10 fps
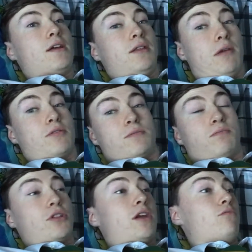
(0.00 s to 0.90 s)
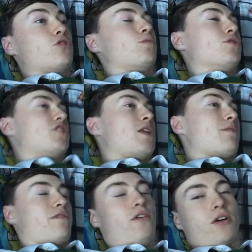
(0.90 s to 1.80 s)
There was one scene
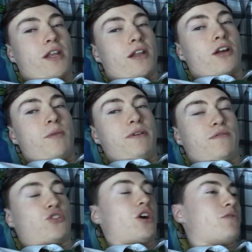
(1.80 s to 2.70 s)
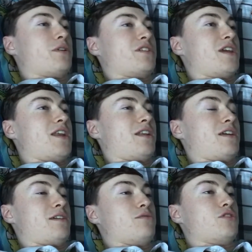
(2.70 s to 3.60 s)
where fucking hell, I got a bit of a shock when I seen it.
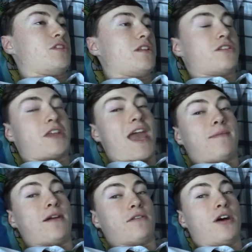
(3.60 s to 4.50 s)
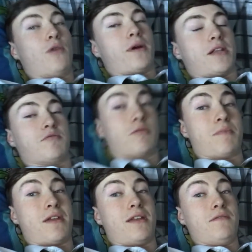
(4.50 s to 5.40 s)
Like it just came out of nowhere, and it was a
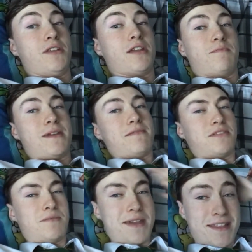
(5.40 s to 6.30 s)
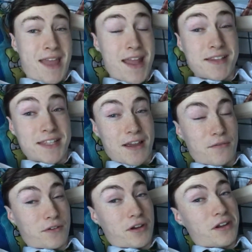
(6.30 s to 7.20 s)
bit intense now
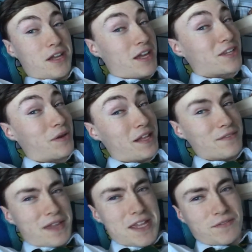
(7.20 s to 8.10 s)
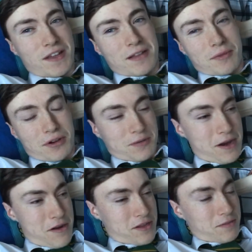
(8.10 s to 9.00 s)
for a 12A film, or in
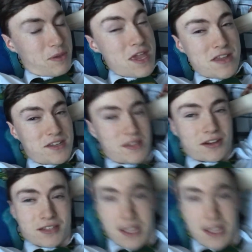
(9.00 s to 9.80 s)
America, PG-13.